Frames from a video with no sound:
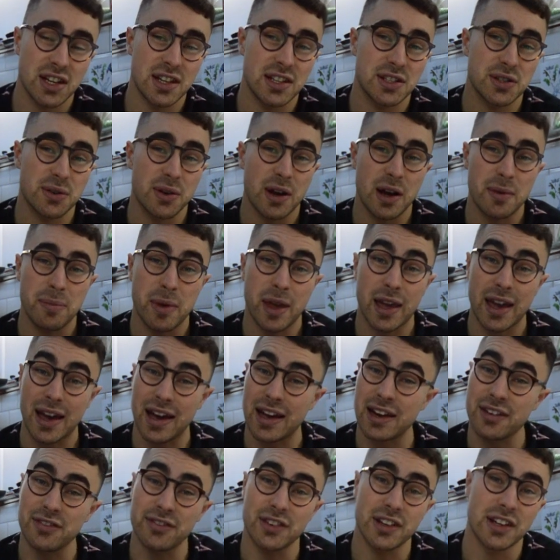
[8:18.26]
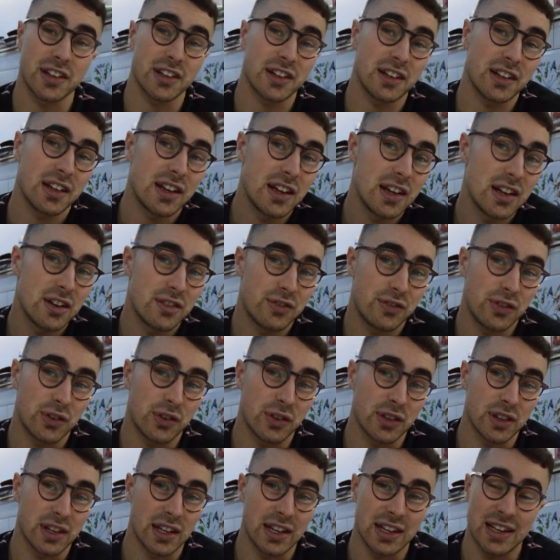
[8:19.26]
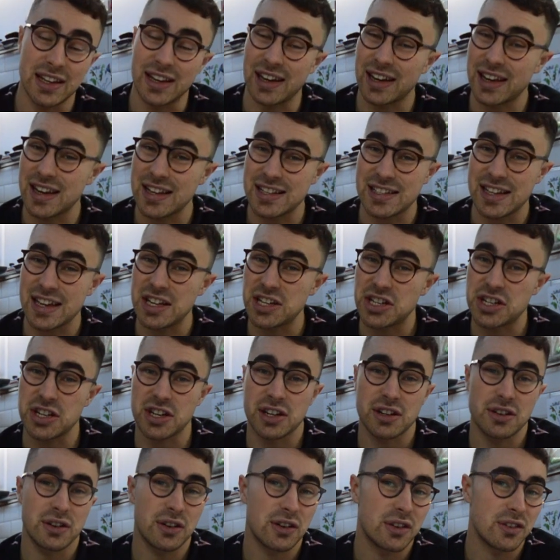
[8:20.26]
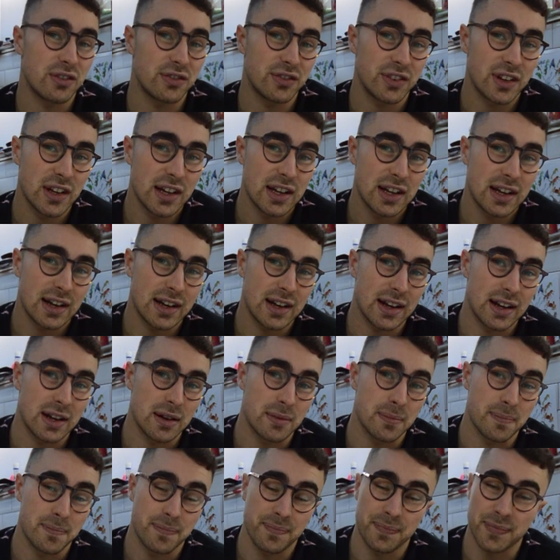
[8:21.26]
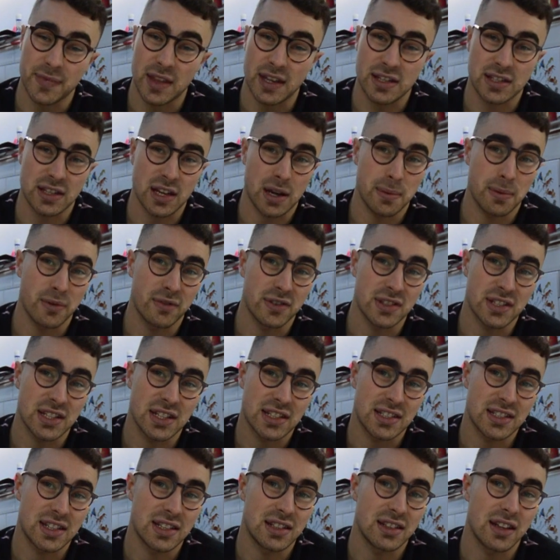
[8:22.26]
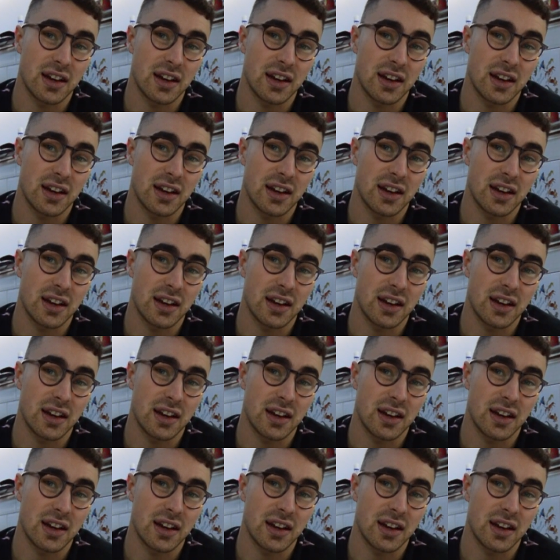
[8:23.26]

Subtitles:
He's quite a big advocate for the legalization of this type of assisted